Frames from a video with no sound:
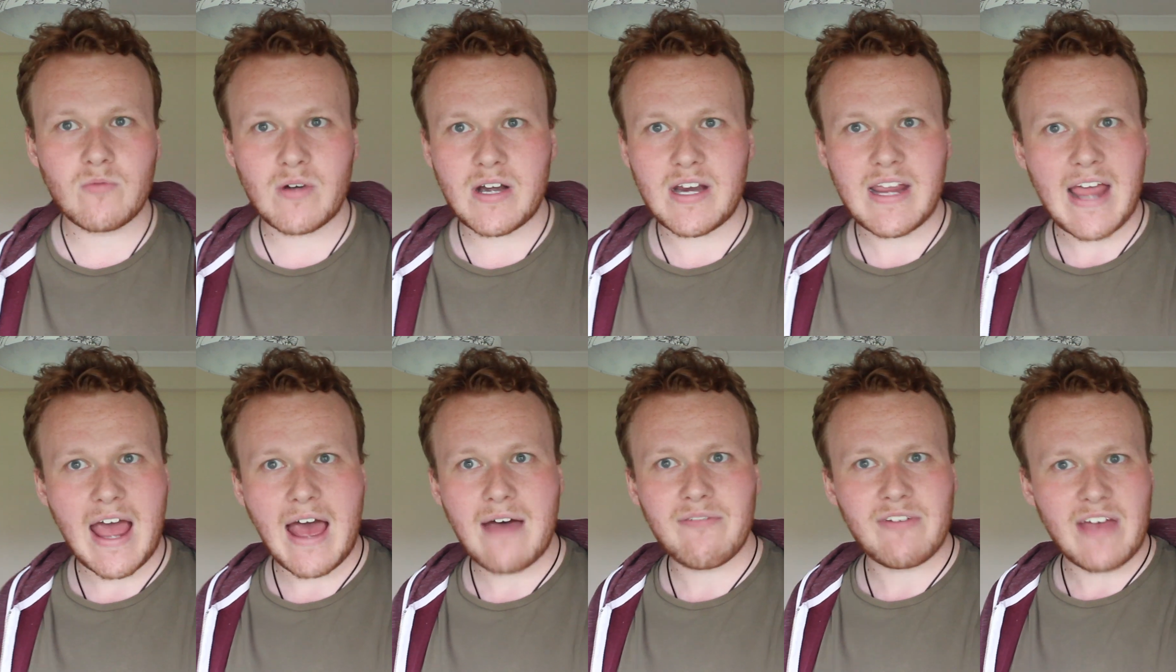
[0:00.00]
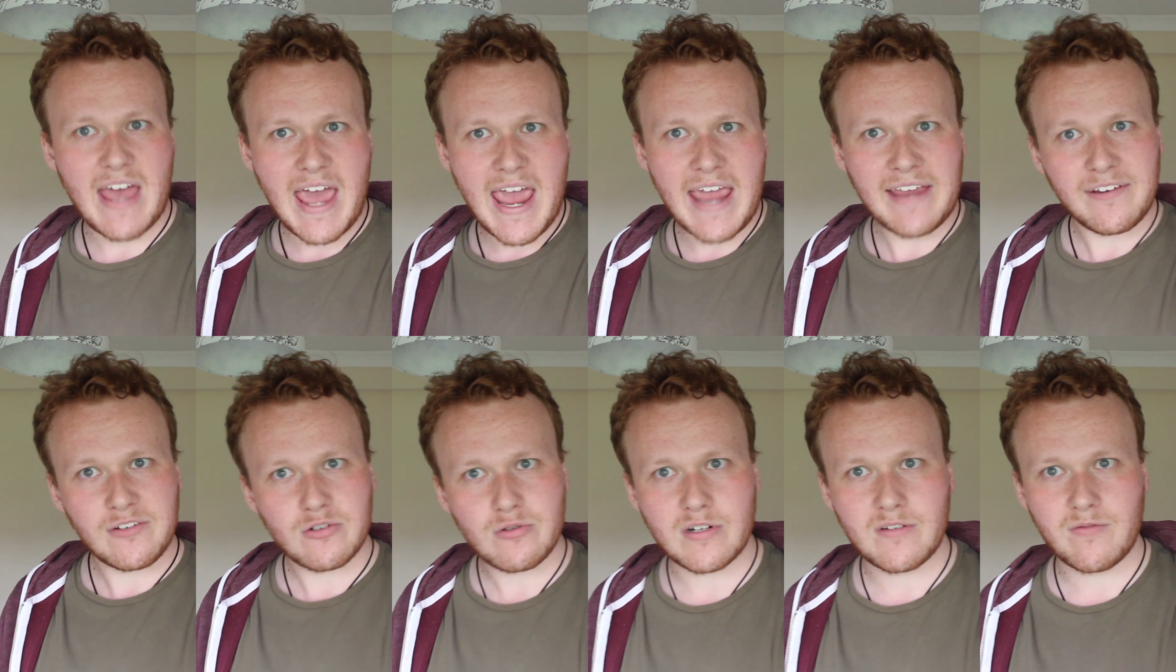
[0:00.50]
really have a
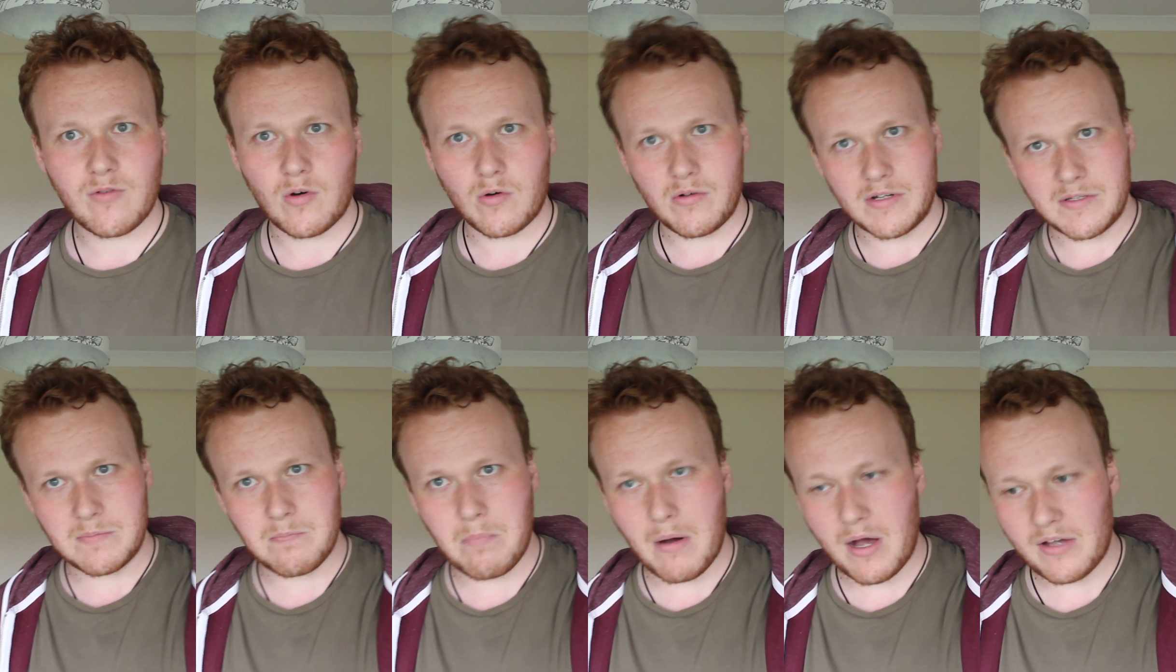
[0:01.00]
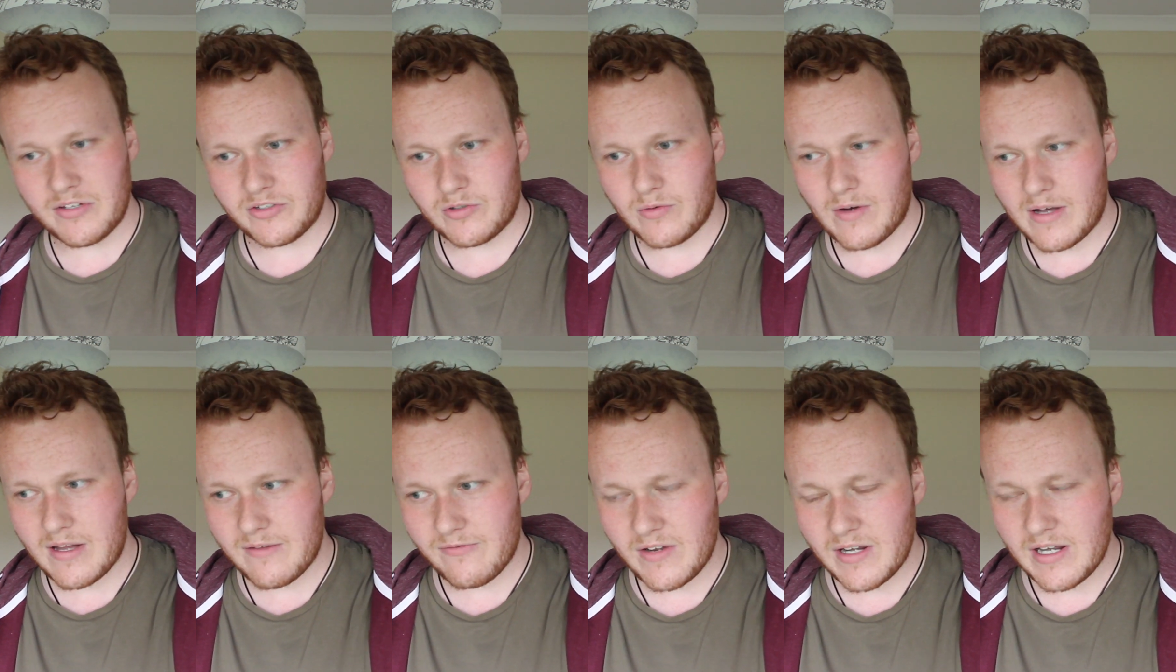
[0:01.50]
hatred for his boss or
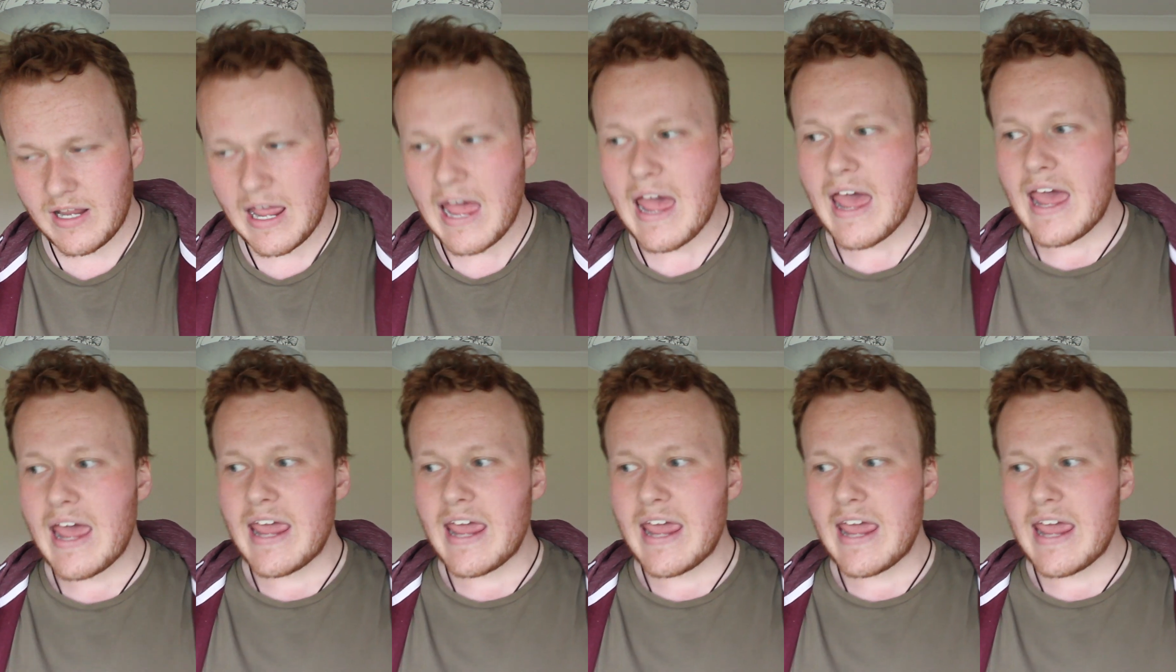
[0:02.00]
anything.